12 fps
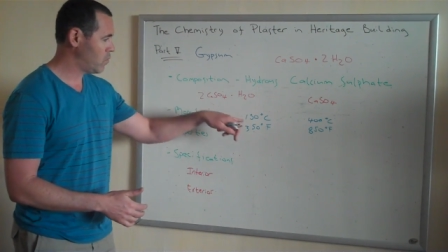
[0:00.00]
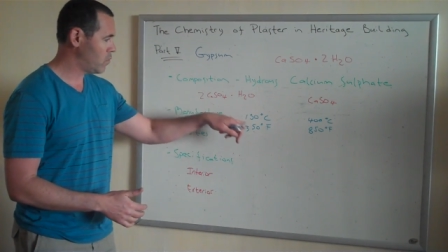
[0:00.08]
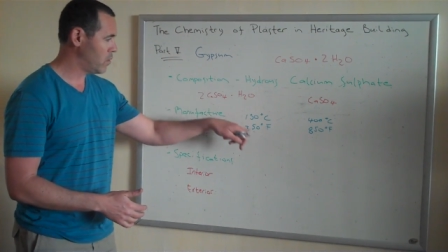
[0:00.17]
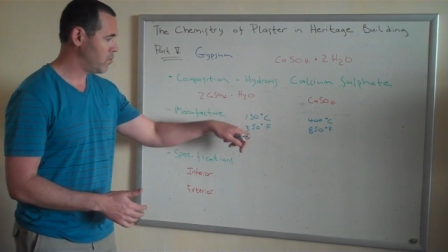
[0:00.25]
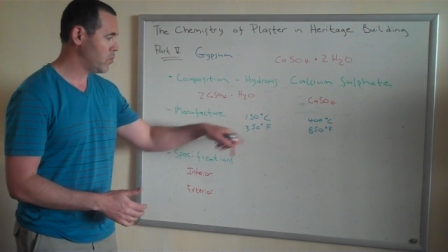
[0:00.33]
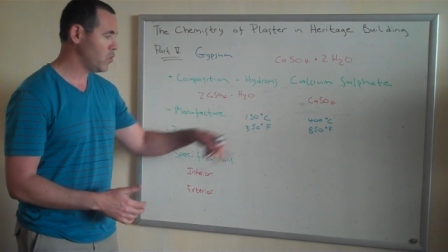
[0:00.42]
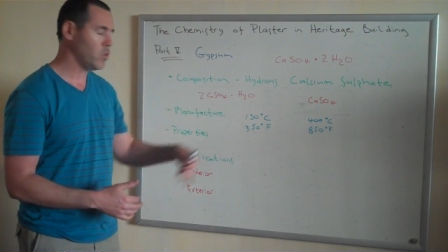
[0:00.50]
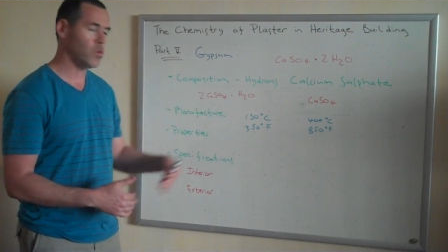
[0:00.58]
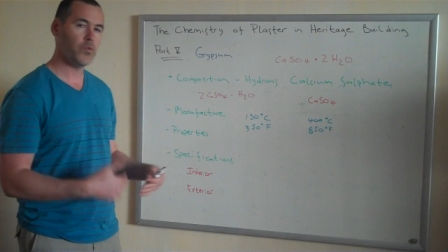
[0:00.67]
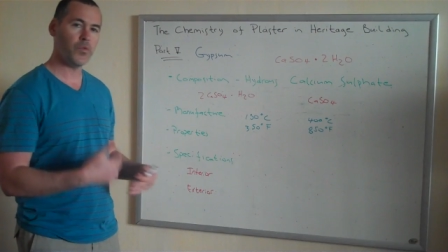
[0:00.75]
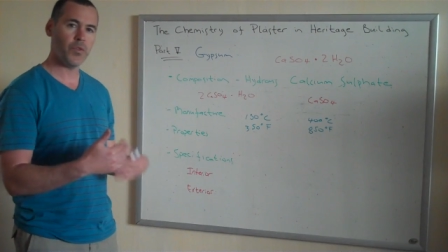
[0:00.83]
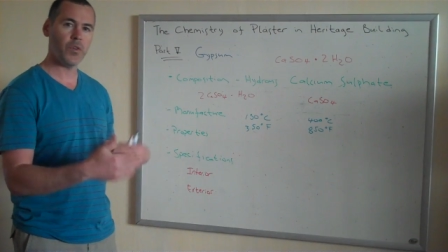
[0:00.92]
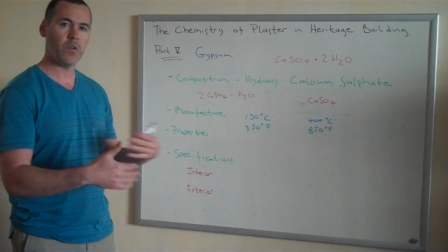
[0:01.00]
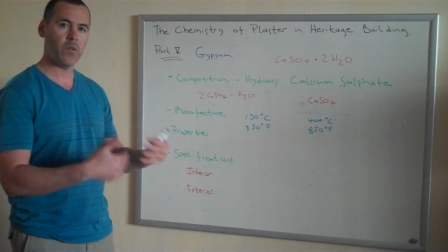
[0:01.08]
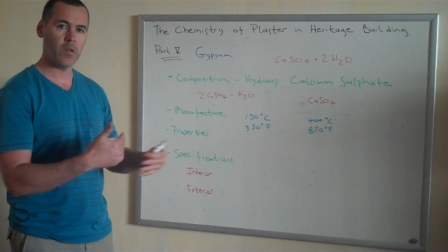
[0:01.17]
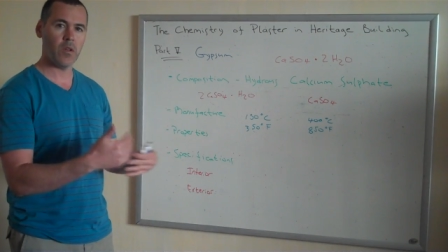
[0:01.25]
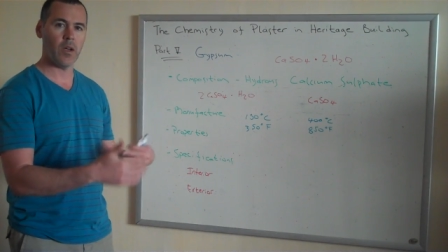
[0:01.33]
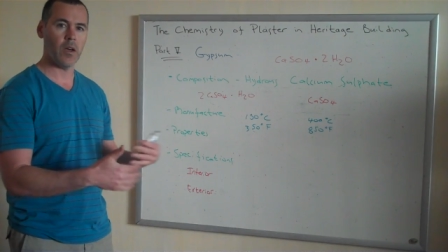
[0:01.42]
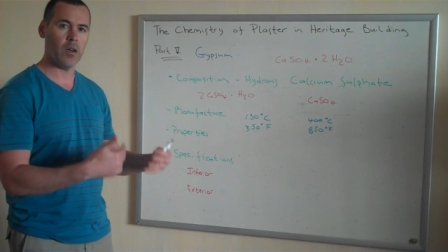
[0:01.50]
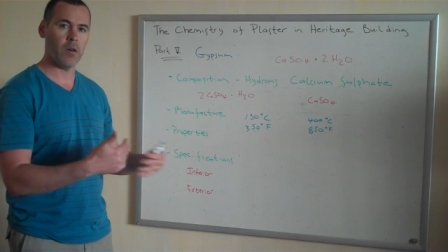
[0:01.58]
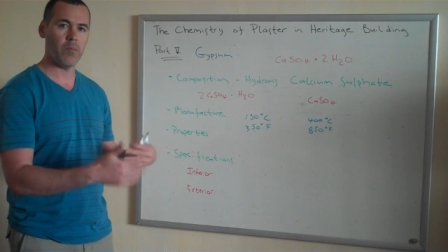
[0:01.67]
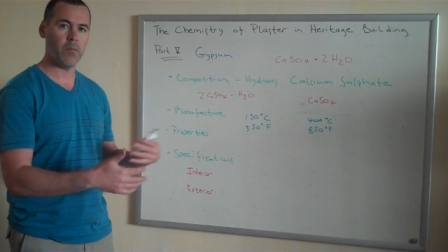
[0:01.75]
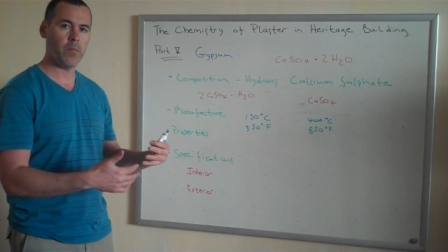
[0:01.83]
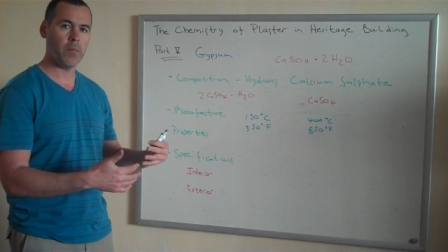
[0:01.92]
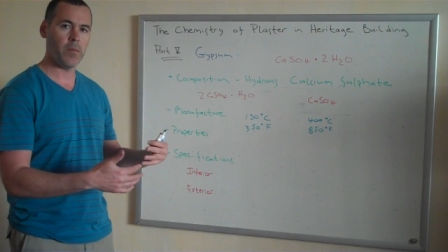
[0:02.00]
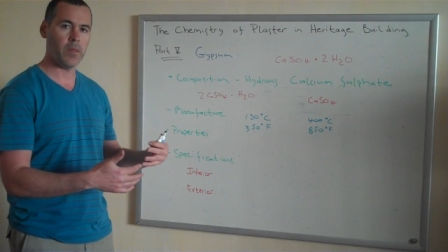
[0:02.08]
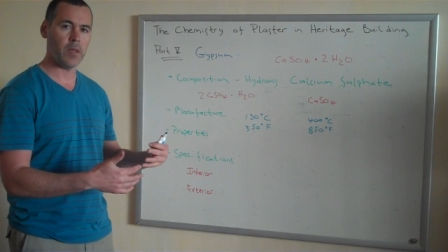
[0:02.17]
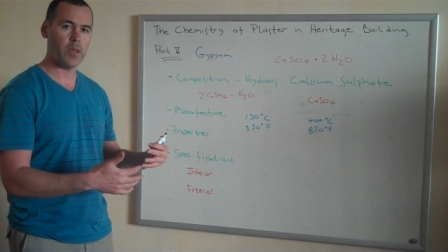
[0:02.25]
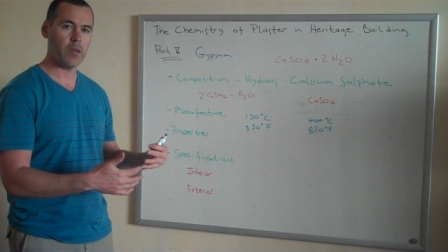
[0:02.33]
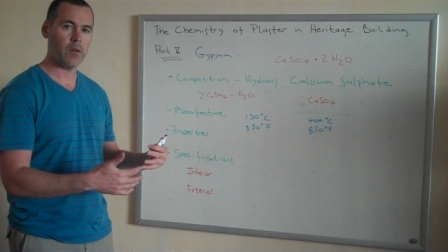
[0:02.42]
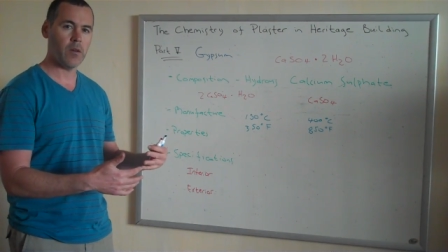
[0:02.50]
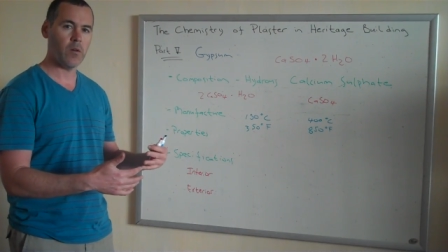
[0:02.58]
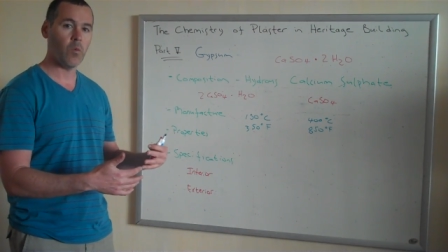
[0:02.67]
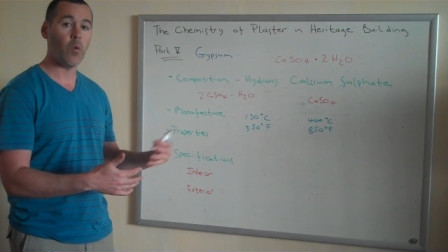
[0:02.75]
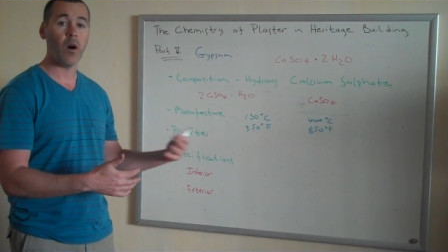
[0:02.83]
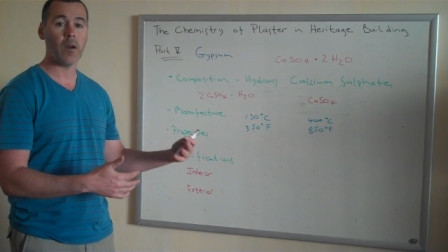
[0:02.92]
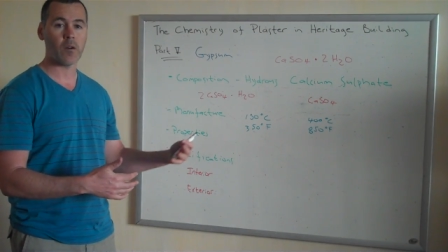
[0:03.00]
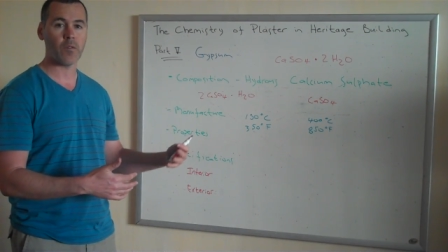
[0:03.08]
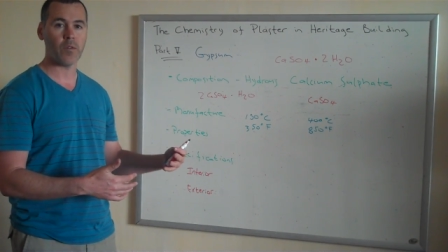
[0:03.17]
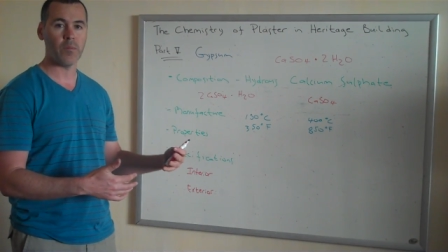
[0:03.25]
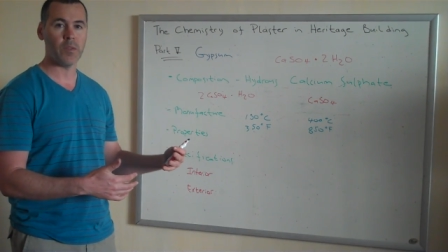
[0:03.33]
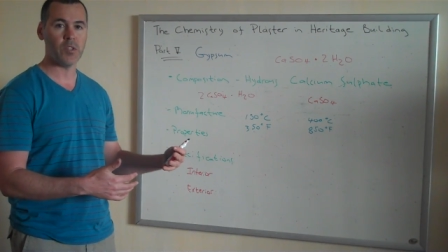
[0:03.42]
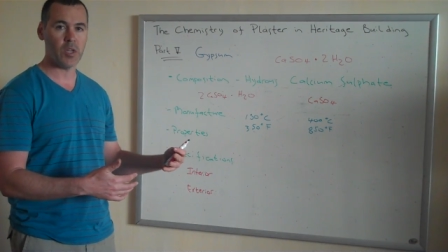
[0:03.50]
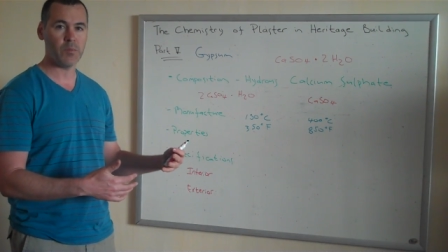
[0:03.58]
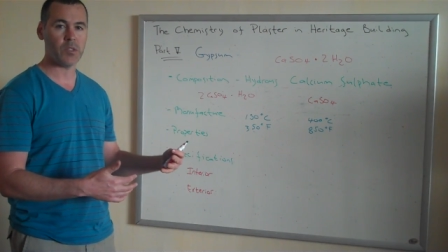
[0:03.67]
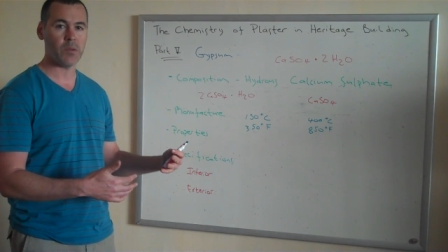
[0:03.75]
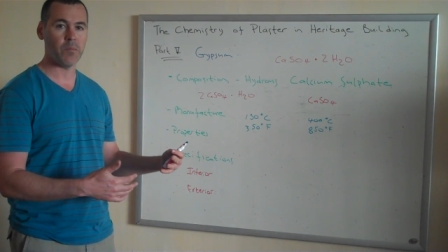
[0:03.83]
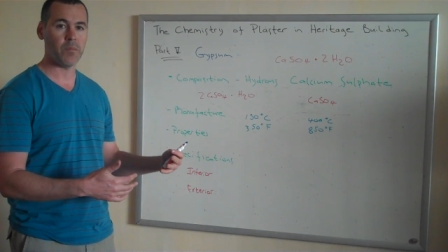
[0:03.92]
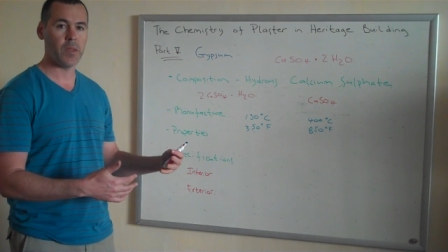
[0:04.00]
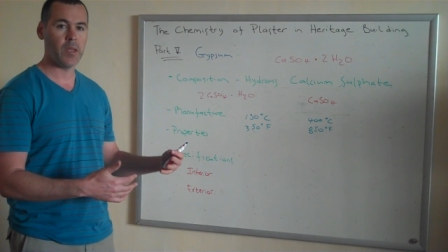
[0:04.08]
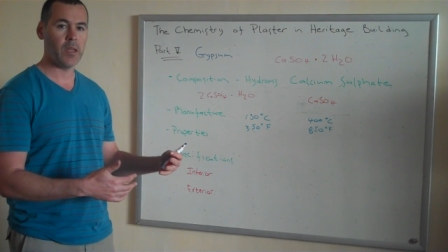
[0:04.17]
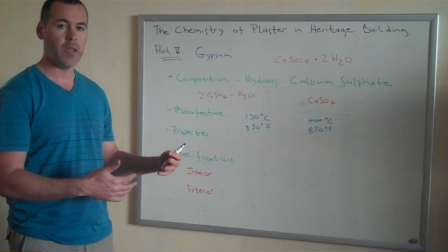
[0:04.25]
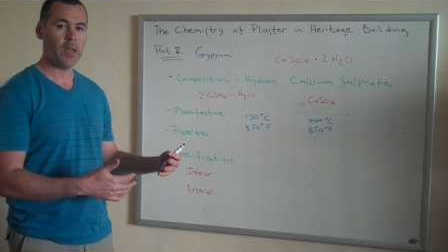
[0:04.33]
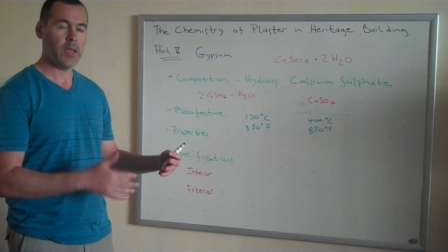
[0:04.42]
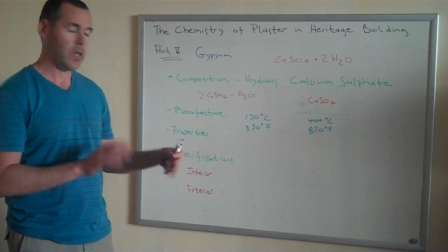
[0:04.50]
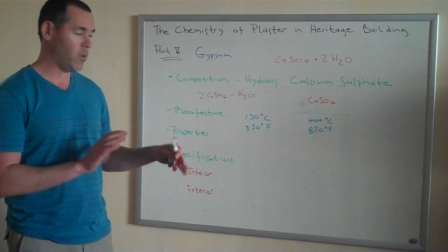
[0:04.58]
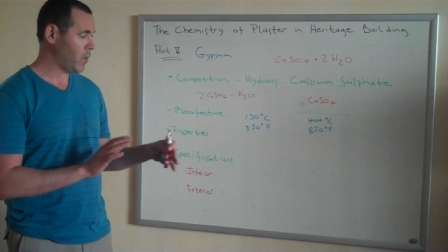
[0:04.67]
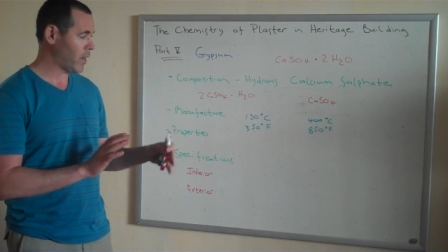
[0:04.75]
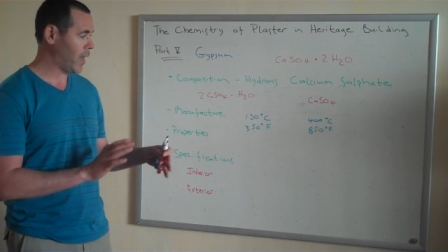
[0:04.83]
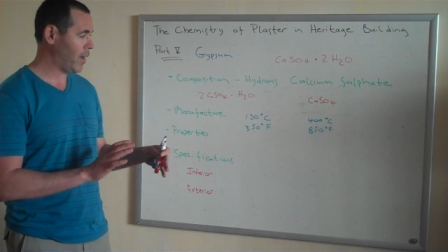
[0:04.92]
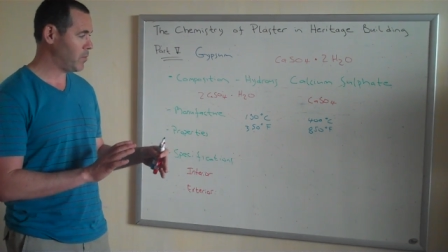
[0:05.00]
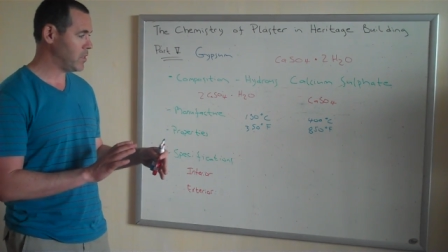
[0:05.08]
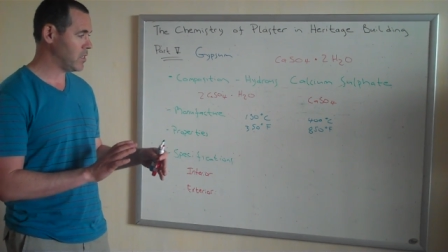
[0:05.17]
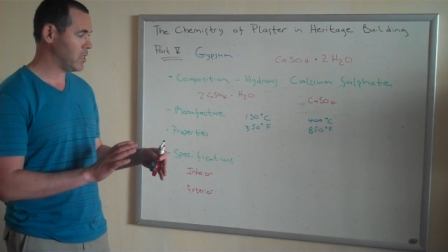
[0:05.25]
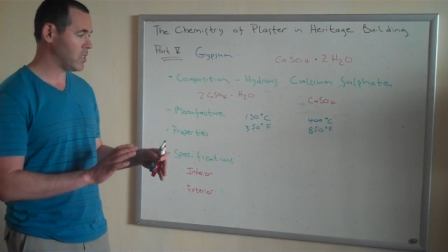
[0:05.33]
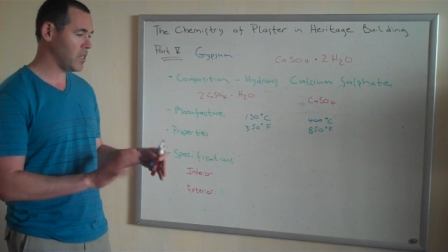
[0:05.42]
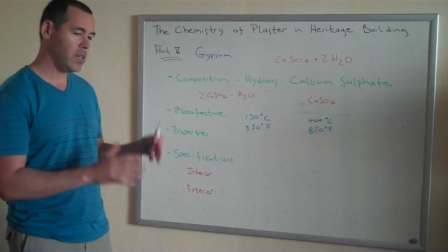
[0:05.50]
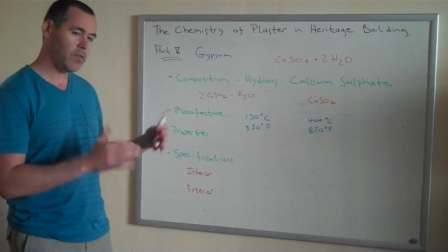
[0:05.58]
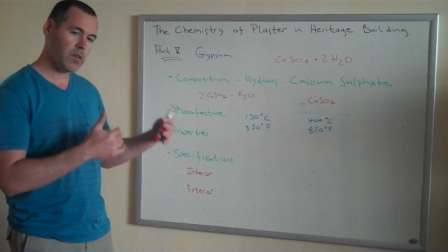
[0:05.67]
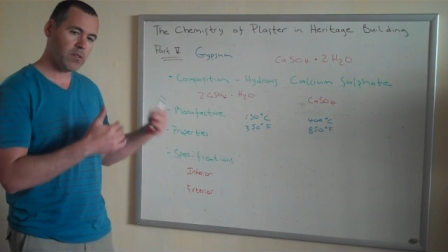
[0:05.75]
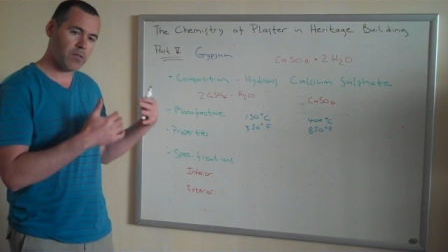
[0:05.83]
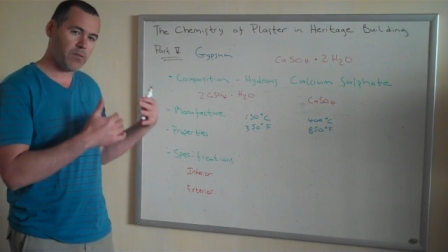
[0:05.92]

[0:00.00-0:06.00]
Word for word: remove um, the water from the gypsum. And what happens is, even if the